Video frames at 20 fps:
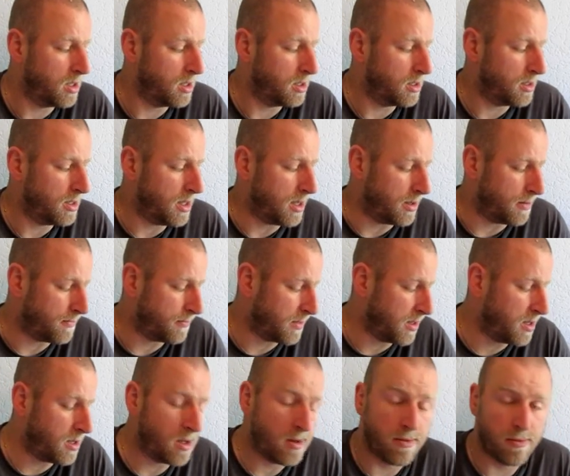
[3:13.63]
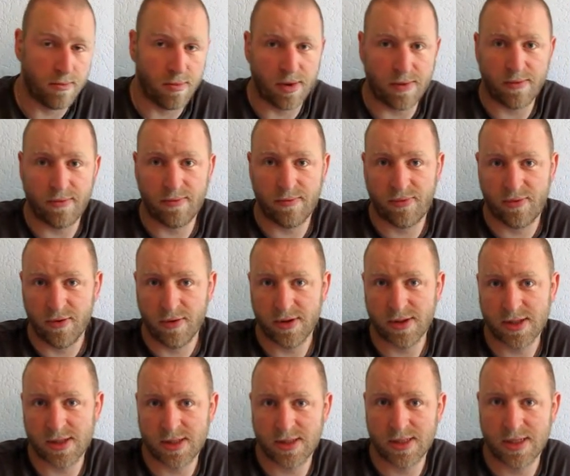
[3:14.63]
But
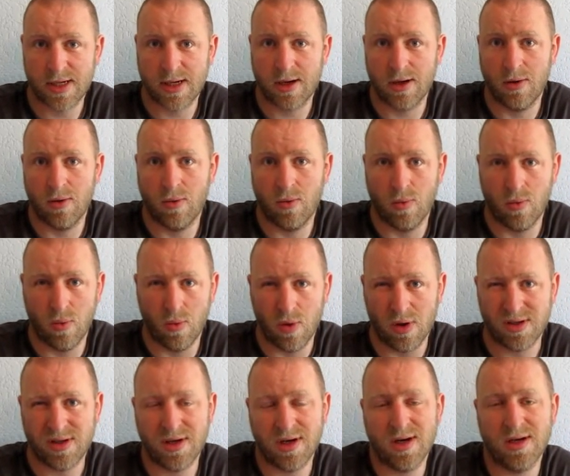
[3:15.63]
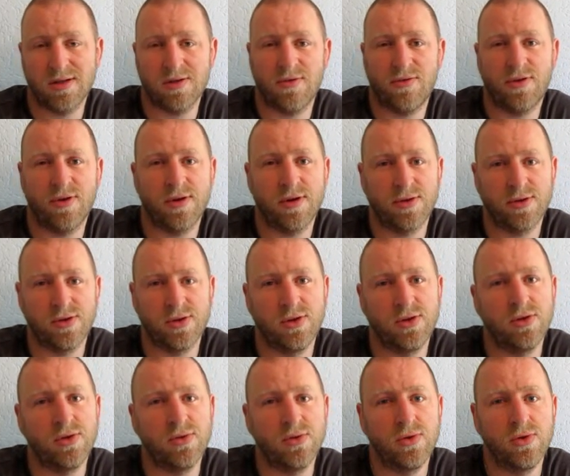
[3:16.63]
first, what kind of thinner do
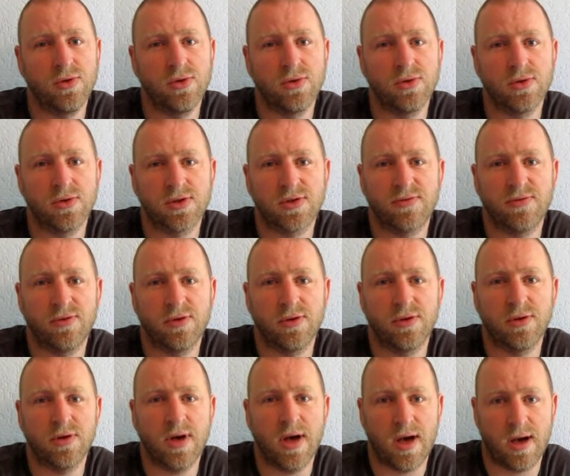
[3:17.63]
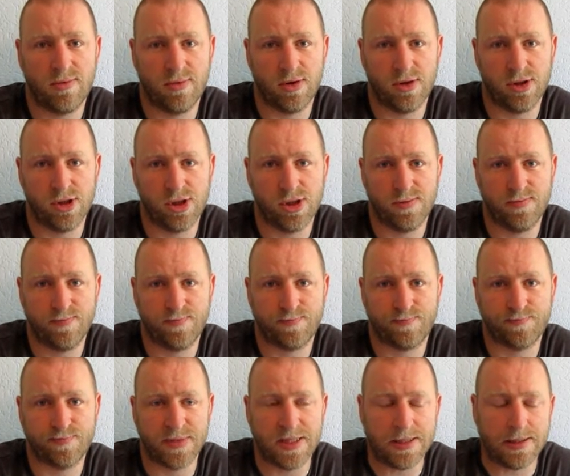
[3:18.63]
you use for your airbrush?
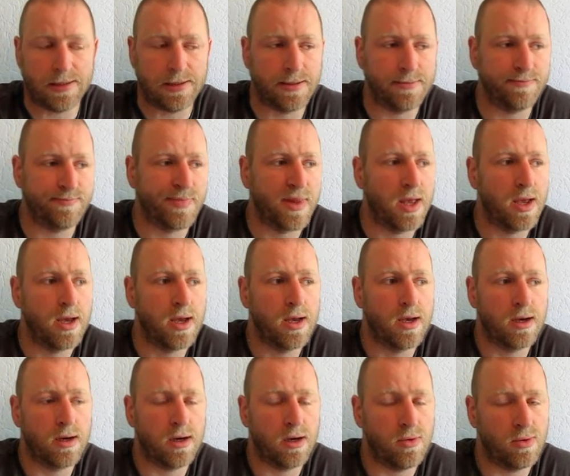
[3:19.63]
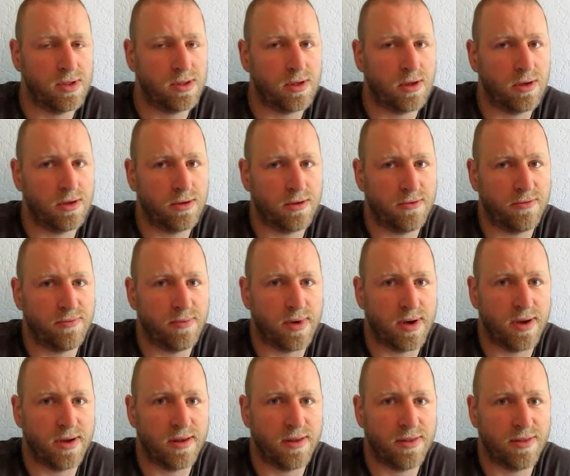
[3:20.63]
I went out of
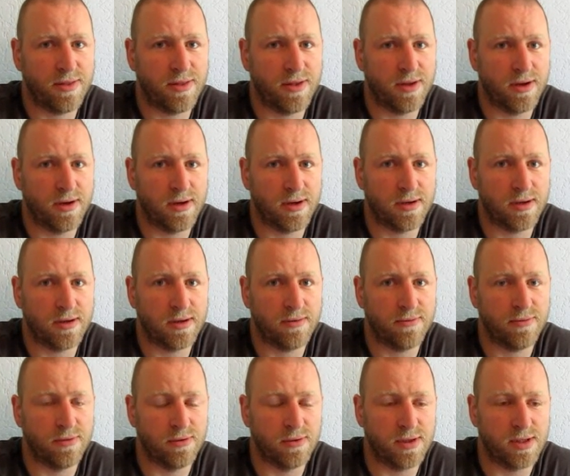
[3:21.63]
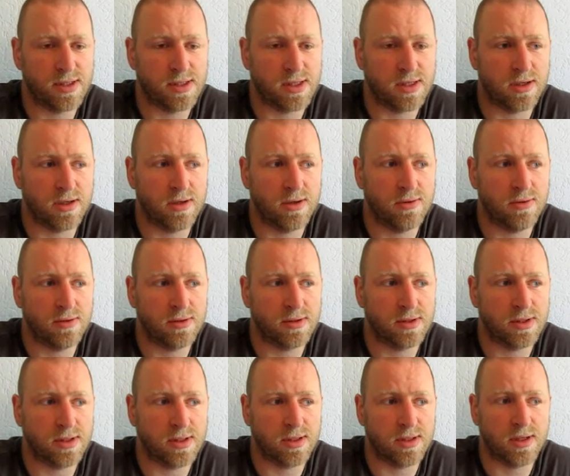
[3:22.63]
my thinner a few days ago and
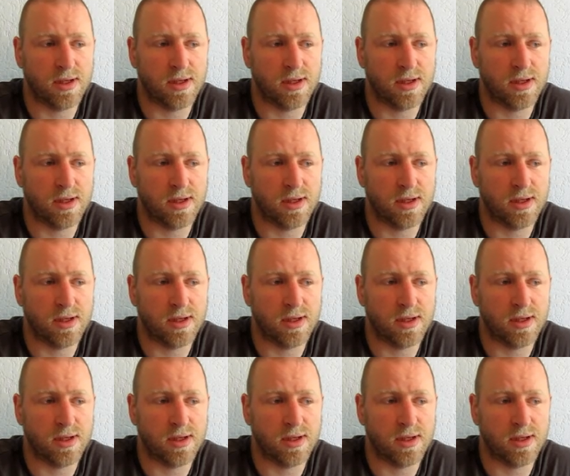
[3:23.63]
I